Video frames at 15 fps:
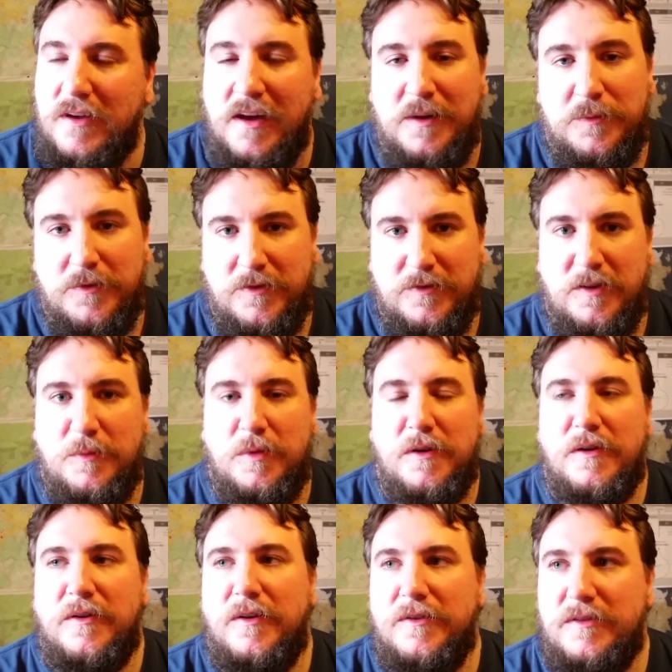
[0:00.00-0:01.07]
happened to stumble
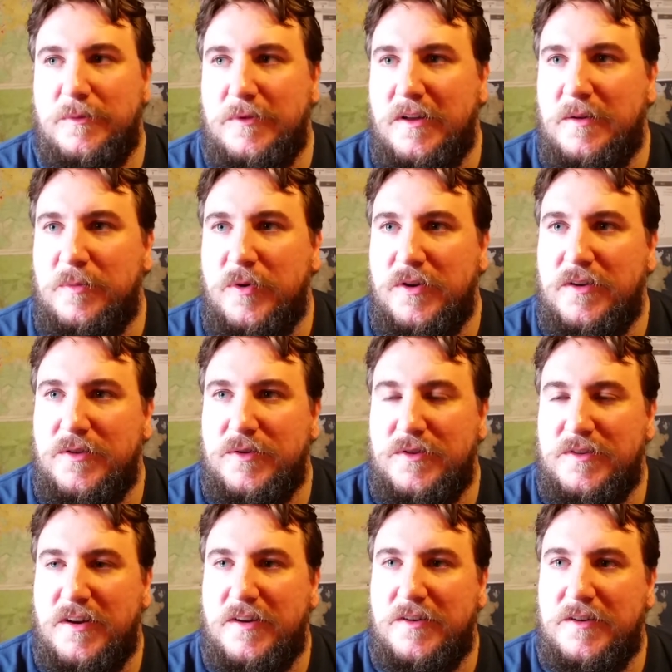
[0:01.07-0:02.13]
across him at that point on the
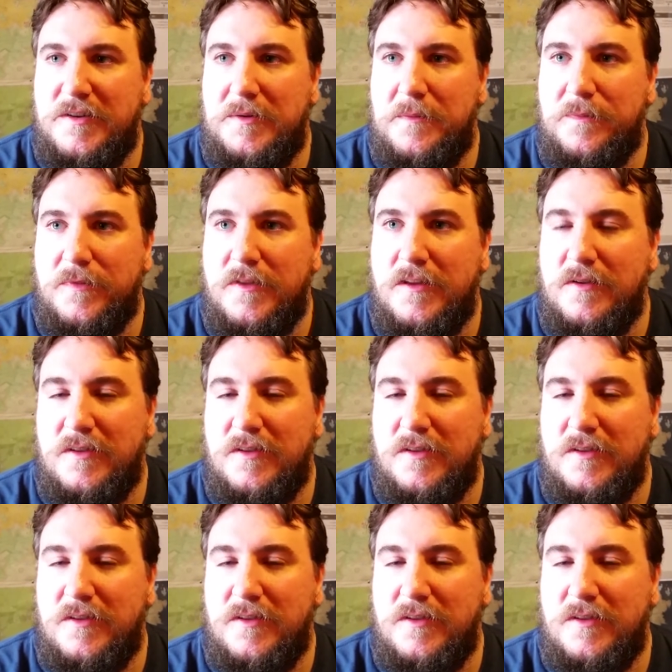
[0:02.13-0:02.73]
Saturday. I